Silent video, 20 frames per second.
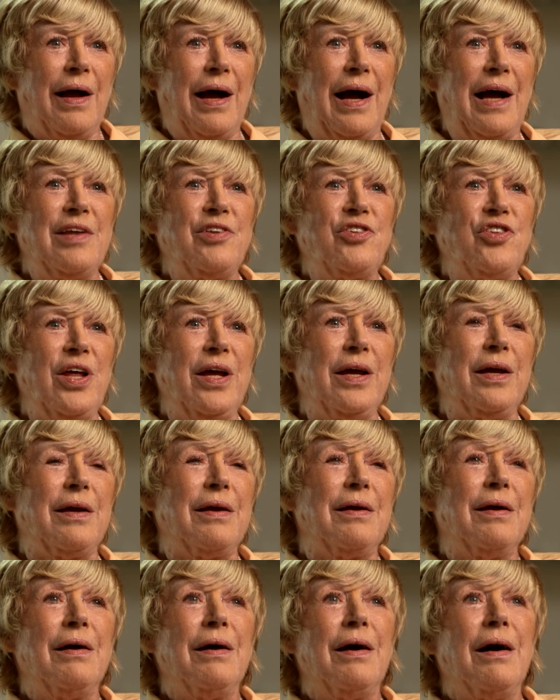I think,
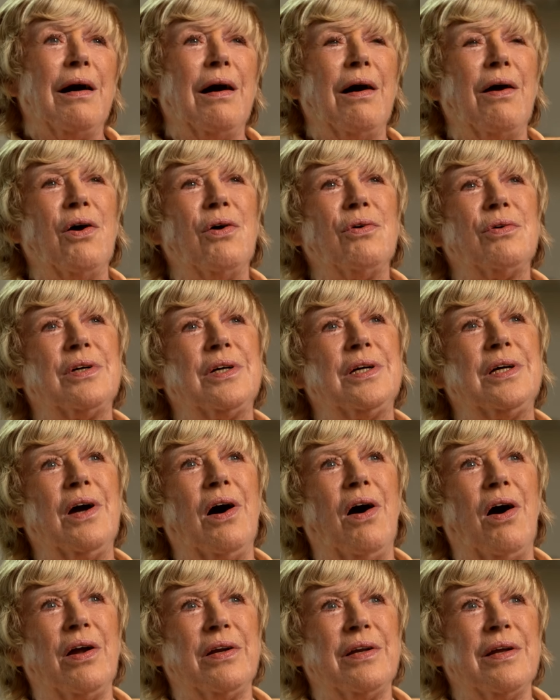oh,
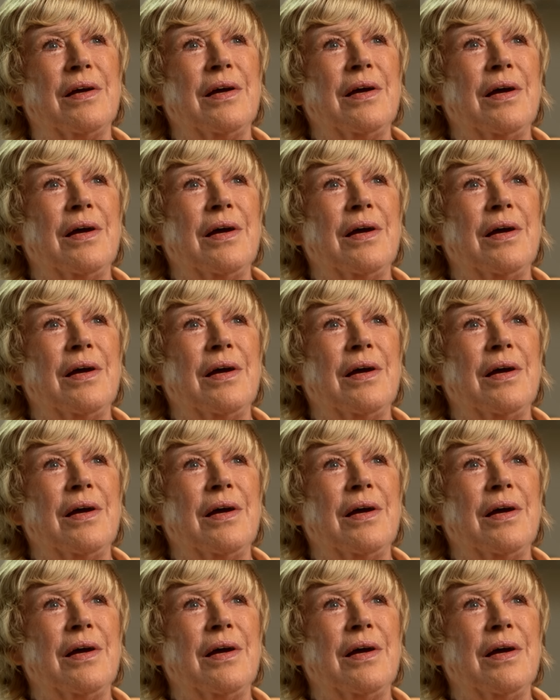God,